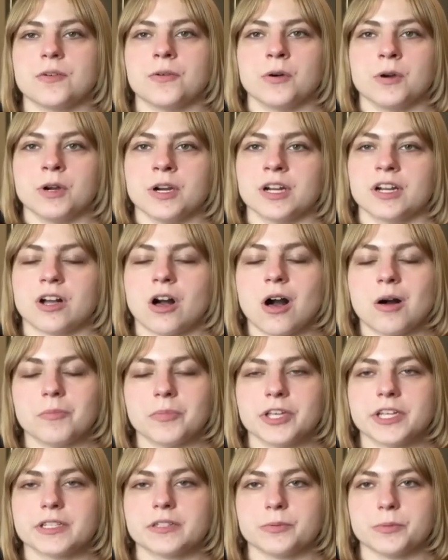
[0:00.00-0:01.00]
or
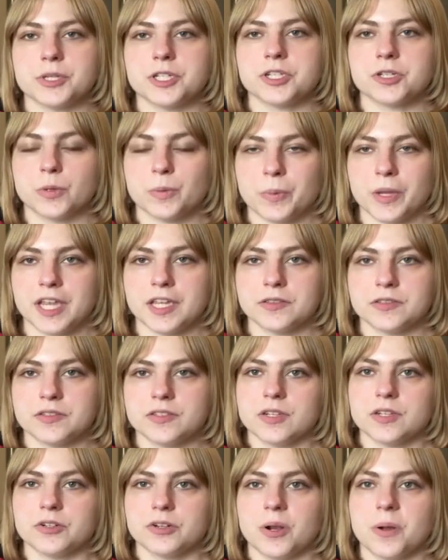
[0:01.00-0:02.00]
Complex Regional Pain
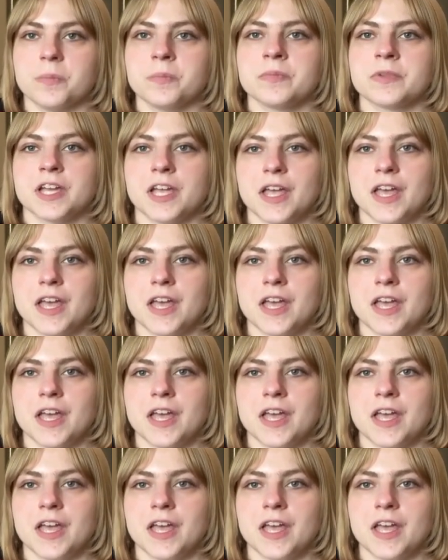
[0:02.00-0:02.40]
Syndrome.